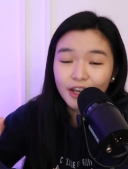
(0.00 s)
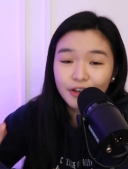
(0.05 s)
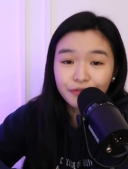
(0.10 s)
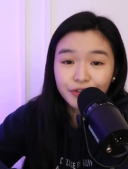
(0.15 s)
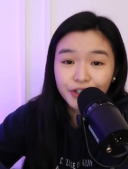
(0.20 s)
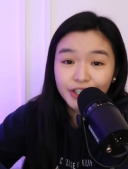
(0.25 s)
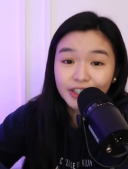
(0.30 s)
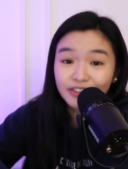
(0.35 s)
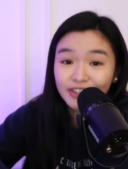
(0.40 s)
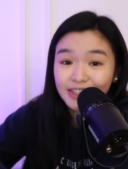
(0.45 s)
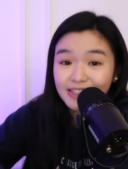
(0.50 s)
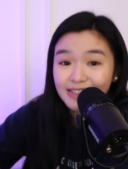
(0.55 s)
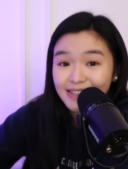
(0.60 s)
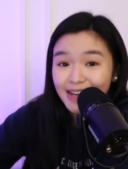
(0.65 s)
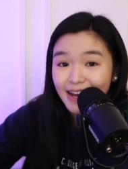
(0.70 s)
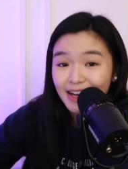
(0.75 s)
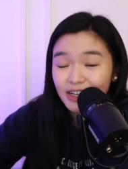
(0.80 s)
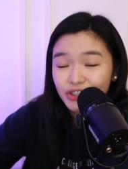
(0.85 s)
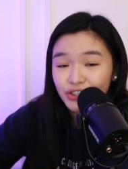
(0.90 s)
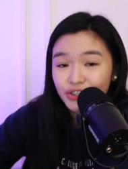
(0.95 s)
If your
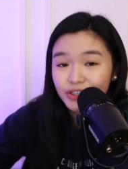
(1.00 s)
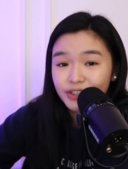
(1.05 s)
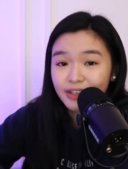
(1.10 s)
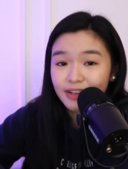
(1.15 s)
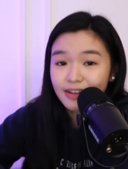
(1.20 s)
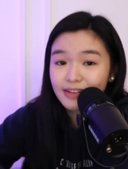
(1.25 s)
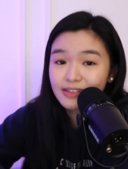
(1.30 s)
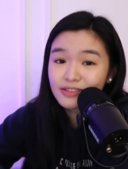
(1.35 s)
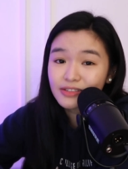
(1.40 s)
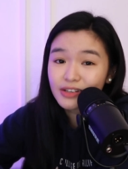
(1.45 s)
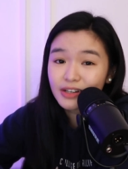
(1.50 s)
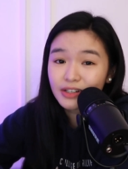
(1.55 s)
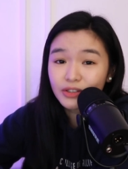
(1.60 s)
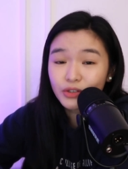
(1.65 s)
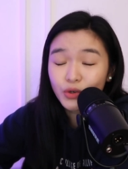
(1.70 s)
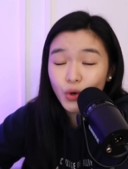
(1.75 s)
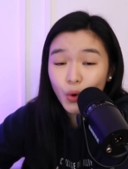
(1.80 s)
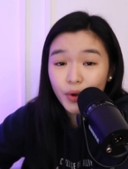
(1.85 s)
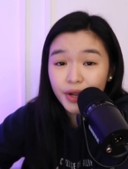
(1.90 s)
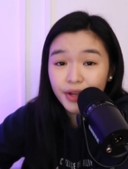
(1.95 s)
transaction is not
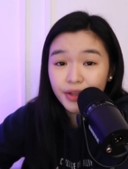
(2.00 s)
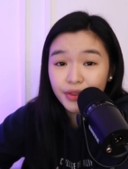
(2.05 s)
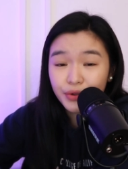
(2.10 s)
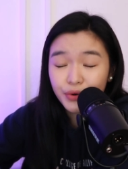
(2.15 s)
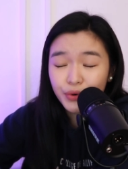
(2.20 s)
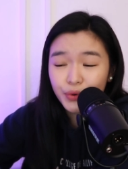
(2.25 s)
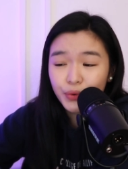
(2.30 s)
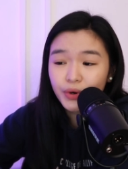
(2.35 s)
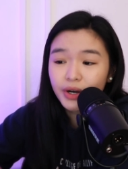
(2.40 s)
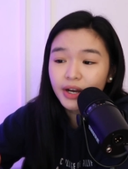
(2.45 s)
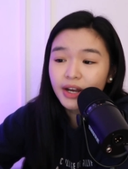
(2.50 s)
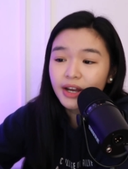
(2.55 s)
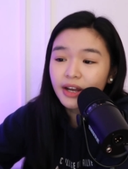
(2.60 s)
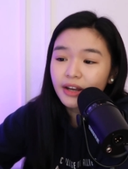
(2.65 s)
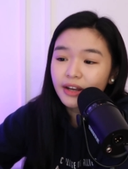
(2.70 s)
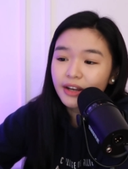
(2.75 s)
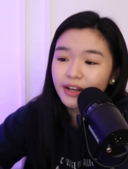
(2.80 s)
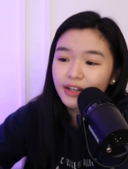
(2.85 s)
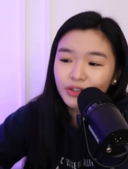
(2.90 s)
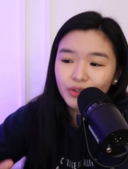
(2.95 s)
going through,
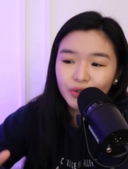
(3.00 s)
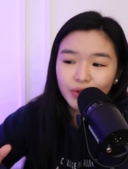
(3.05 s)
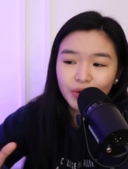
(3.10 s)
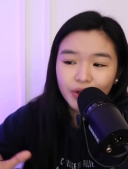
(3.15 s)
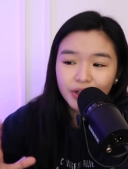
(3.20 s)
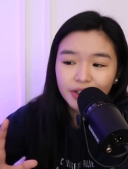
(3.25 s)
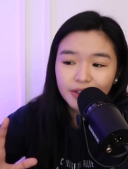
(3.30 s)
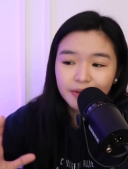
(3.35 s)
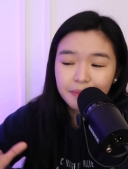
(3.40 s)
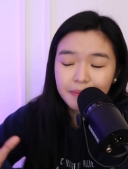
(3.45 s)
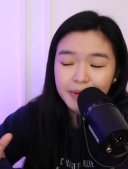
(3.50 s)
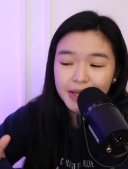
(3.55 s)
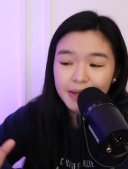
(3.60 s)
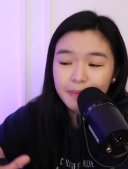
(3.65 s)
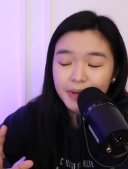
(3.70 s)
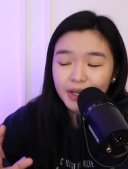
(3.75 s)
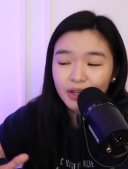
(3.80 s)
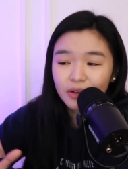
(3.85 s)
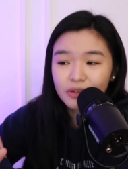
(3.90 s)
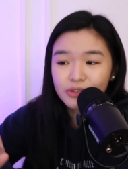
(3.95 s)
it could be
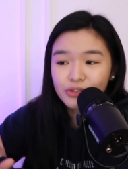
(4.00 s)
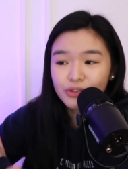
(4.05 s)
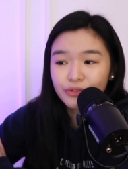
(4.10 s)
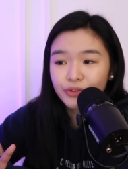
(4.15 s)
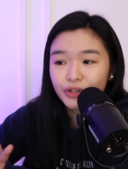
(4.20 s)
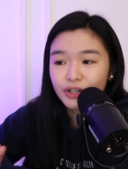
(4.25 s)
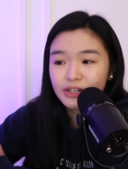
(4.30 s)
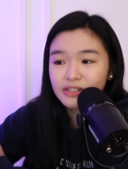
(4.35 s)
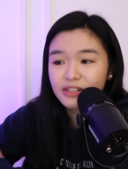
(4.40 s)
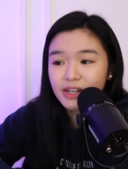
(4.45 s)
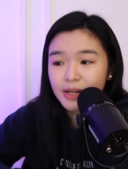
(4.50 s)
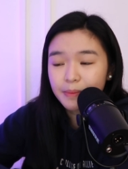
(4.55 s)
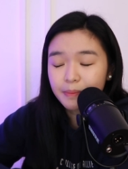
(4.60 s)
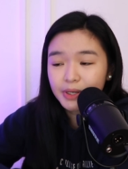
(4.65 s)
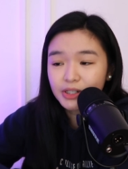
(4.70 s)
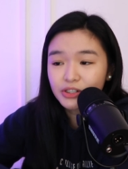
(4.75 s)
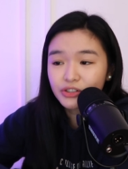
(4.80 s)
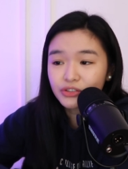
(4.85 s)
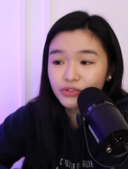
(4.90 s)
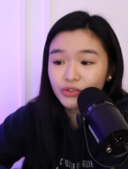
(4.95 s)
because of your
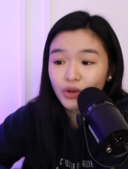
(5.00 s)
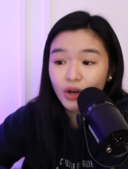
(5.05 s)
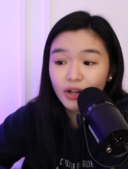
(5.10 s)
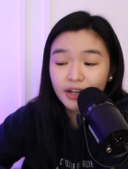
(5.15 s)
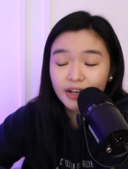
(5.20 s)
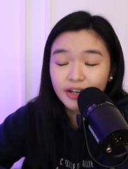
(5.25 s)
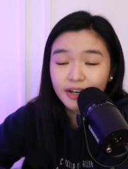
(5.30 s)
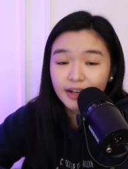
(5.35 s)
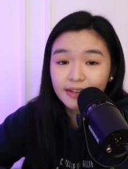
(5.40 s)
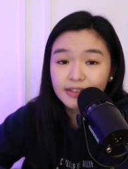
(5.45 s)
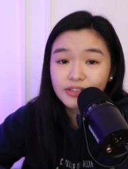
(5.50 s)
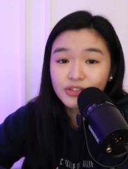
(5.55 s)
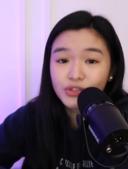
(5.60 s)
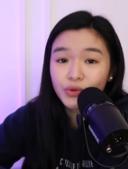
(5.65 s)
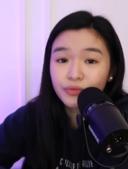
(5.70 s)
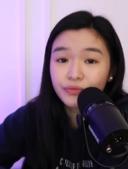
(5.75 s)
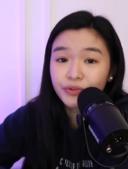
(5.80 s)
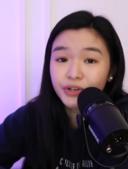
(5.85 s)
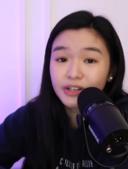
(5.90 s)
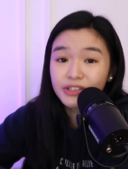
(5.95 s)
slippage tolerance. So
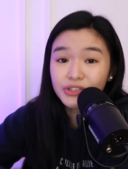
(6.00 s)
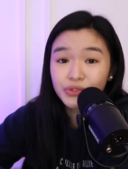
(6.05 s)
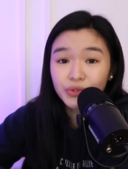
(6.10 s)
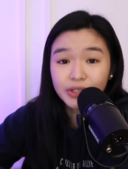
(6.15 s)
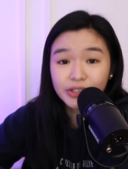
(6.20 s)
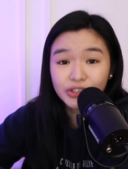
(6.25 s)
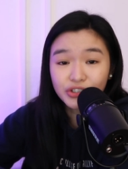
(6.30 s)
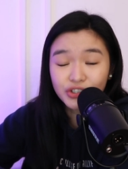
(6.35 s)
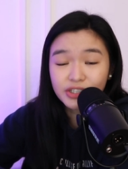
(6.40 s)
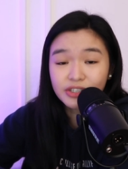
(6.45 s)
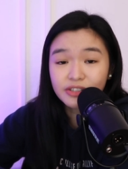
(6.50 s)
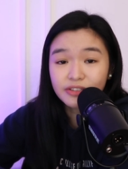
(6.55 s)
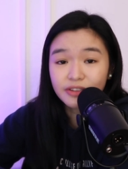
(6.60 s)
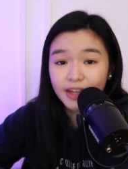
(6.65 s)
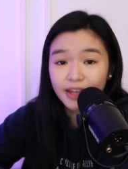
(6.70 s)
for us to adjust